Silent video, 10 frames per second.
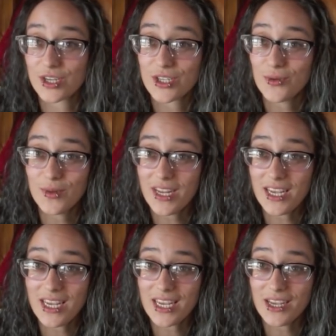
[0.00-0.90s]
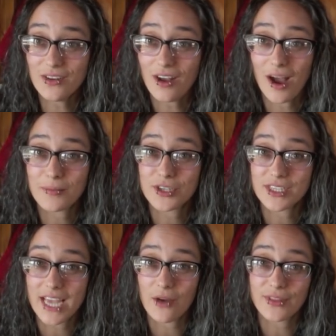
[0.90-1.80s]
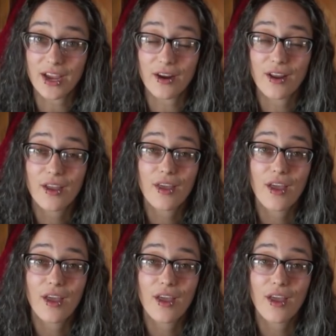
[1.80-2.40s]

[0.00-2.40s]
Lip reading: are too many heel options out there